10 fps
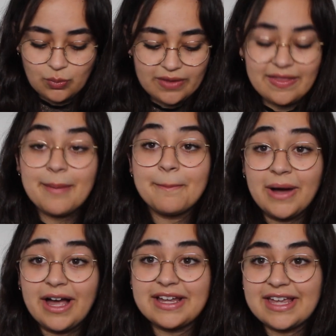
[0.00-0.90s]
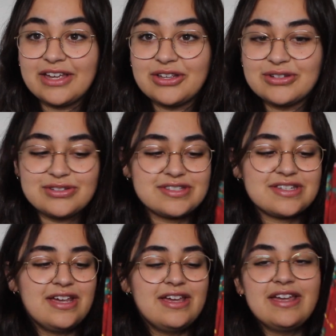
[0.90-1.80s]
One that might get used
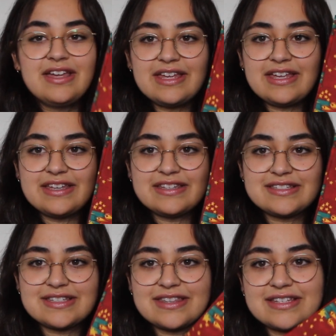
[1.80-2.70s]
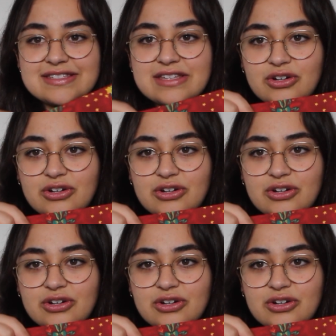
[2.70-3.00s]
is this